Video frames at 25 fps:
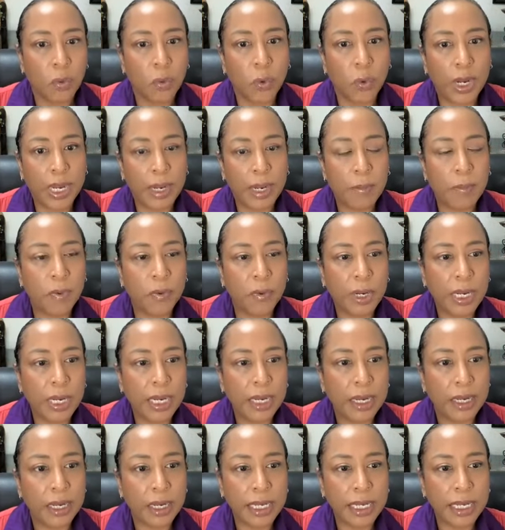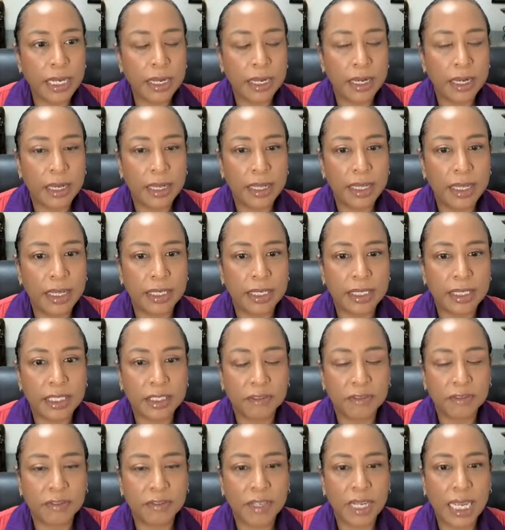we bring in this
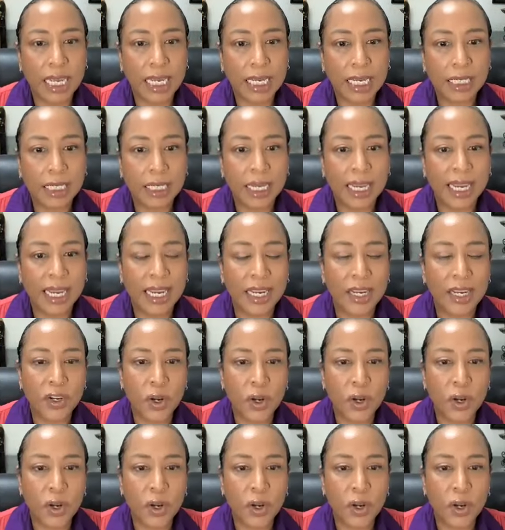divine light,